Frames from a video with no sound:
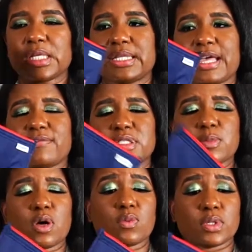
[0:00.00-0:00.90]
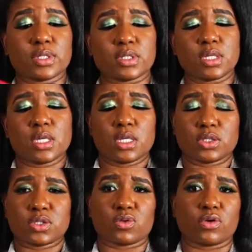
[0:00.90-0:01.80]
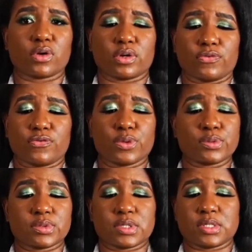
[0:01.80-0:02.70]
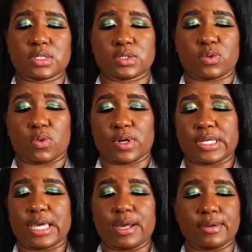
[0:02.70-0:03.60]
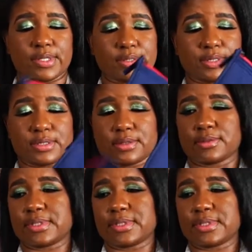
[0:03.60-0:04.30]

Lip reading: They have a small one. Store fruits, store carrots,